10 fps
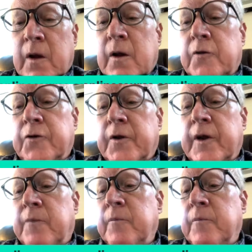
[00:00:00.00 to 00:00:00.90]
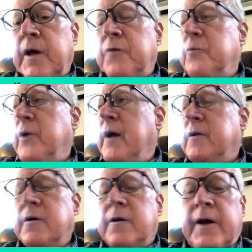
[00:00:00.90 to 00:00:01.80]
So that means
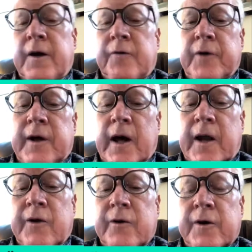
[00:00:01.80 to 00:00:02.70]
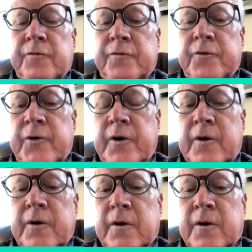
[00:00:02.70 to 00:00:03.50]
practically every category of food in a